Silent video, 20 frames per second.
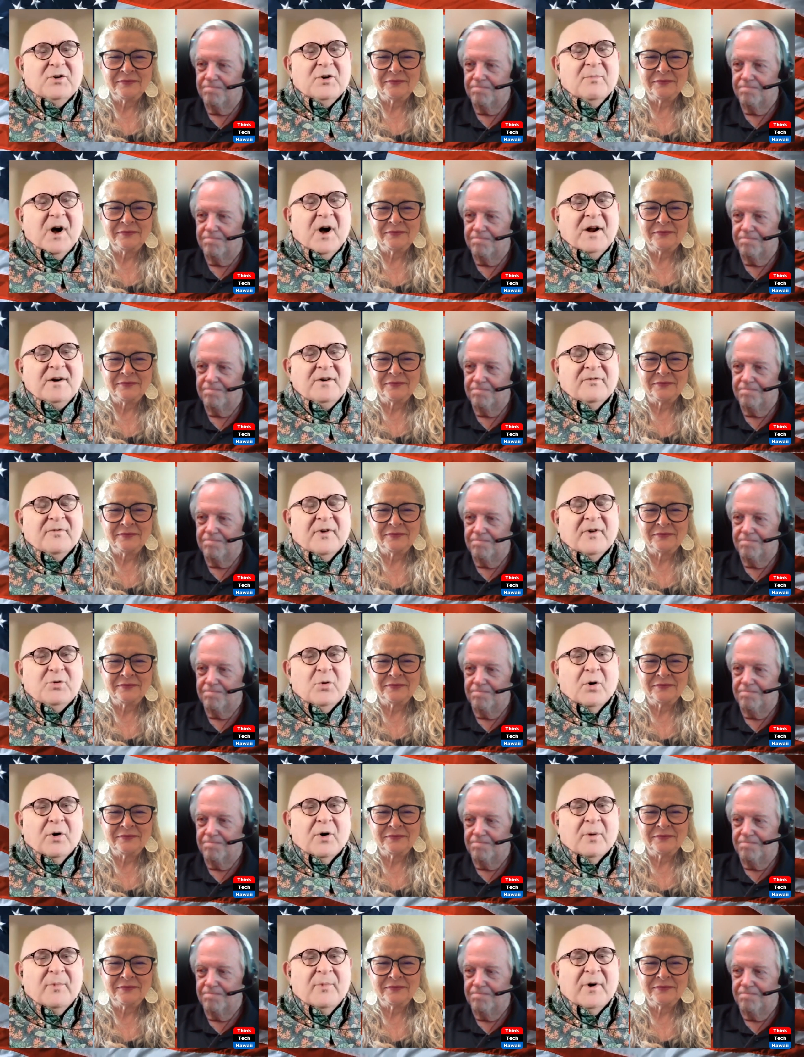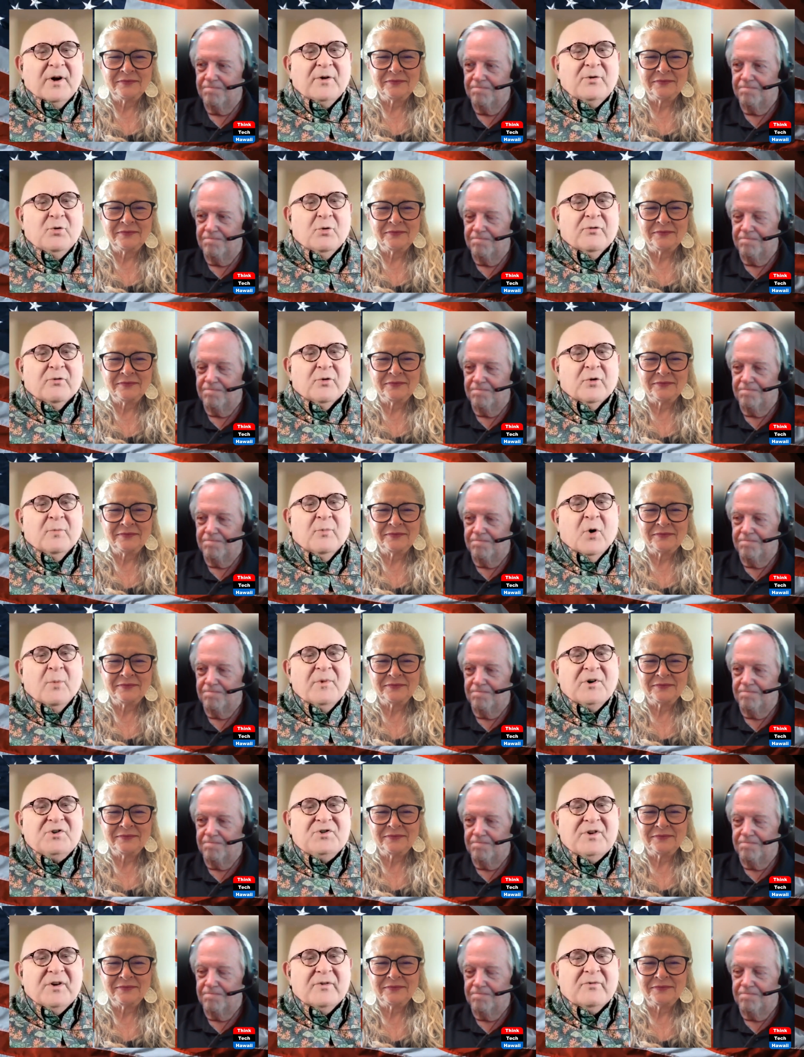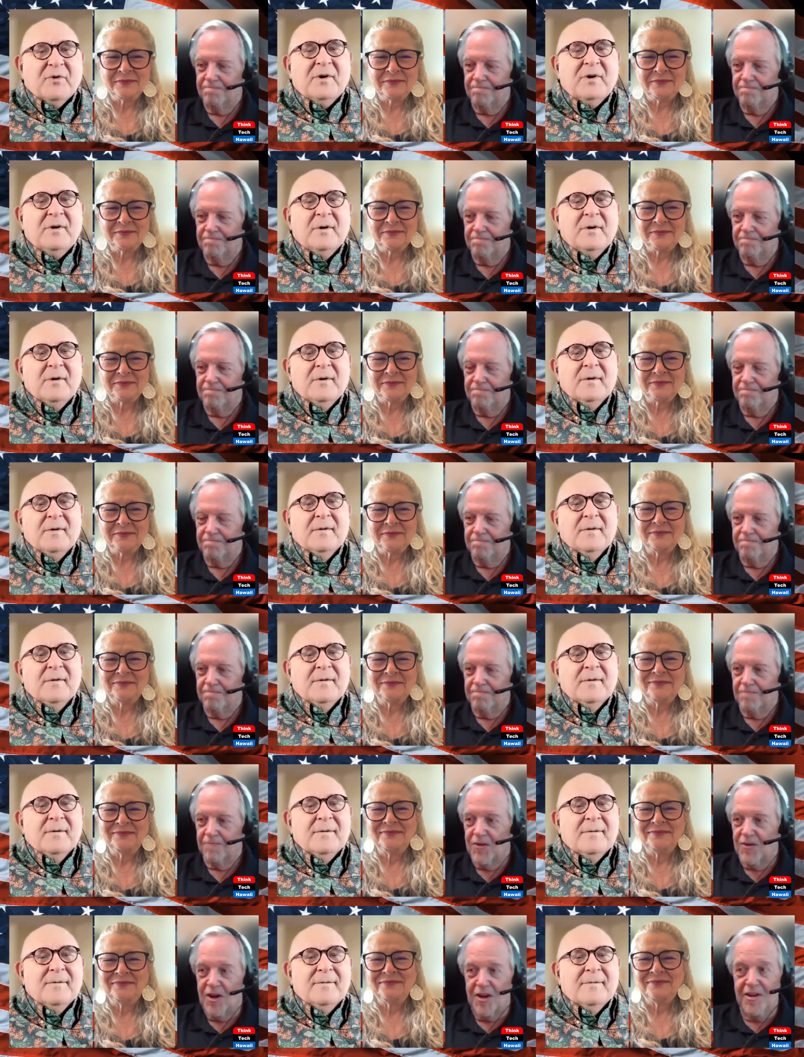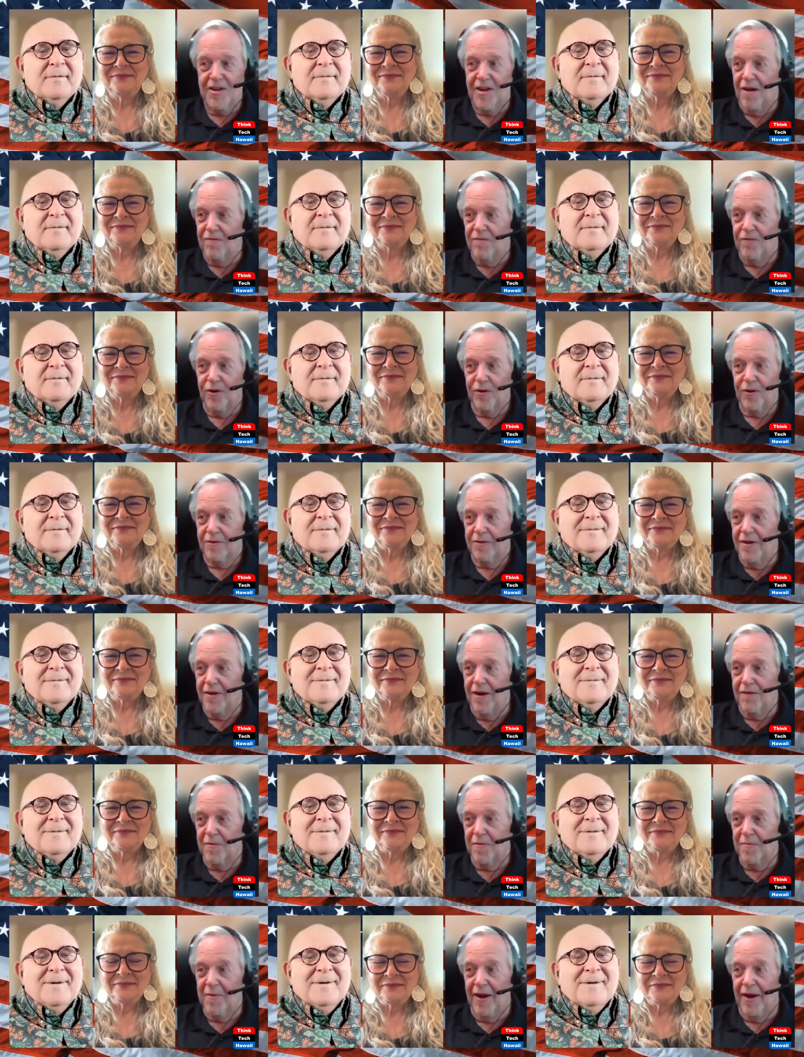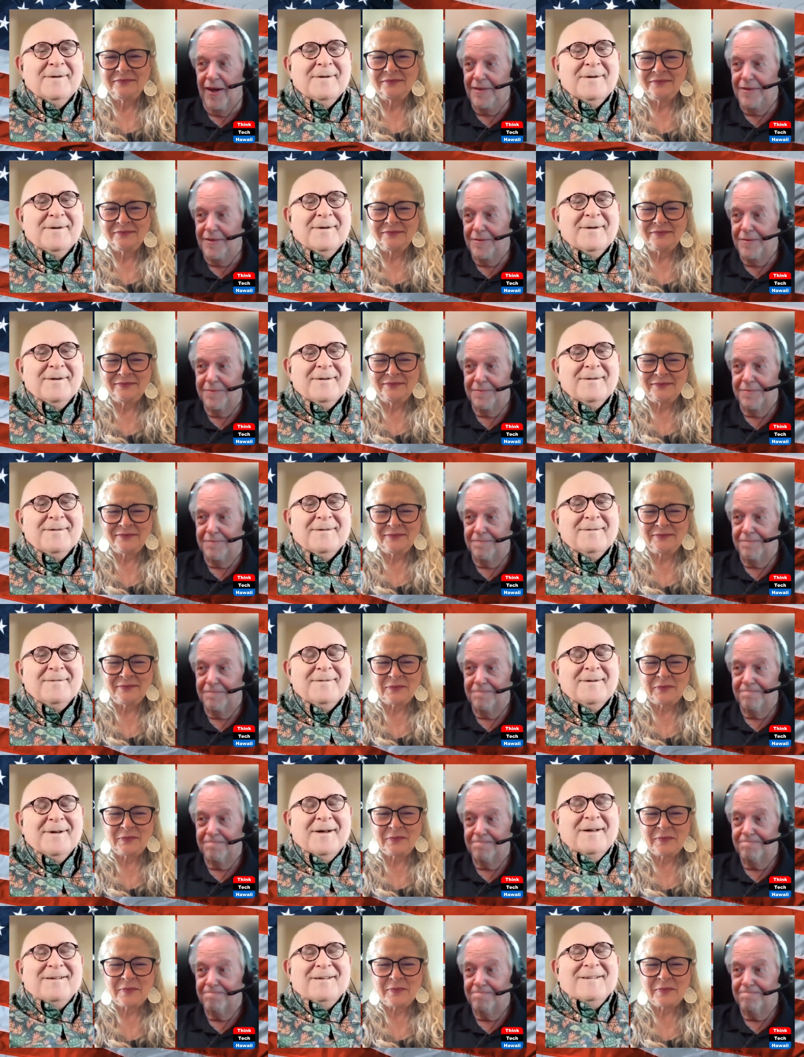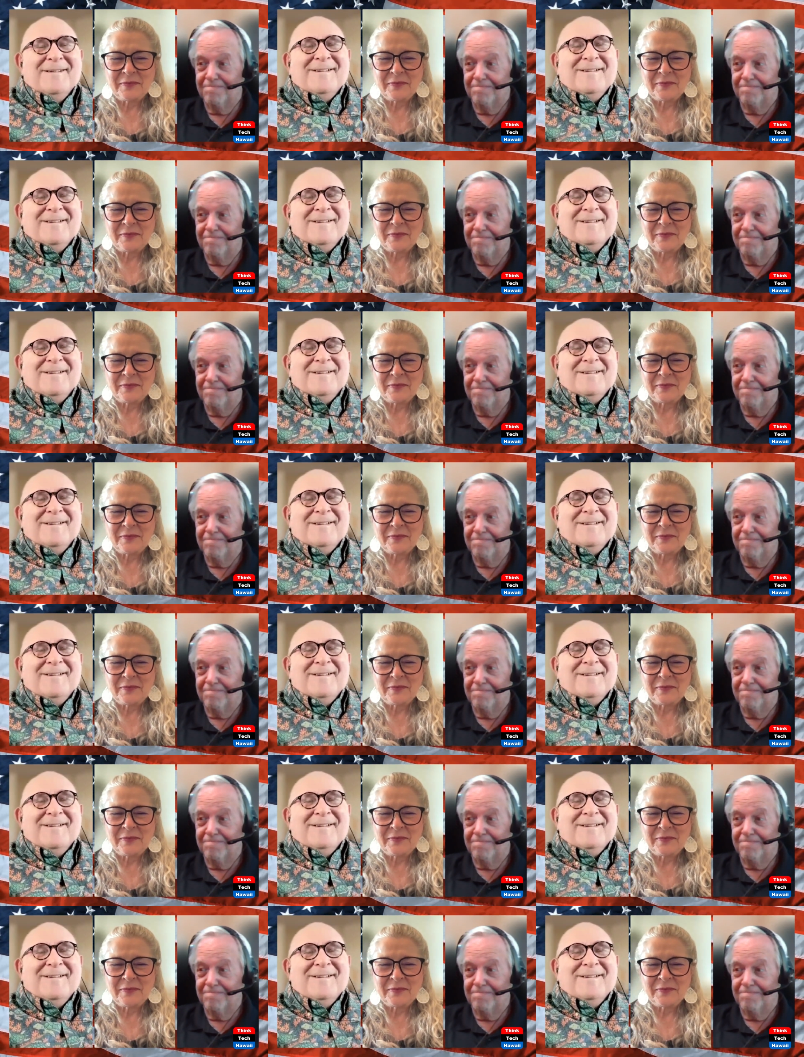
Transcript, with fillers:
Speaker 1: Do you mind if I talk about you for a moment, Jeffrey?
Speaker 2: Never mind.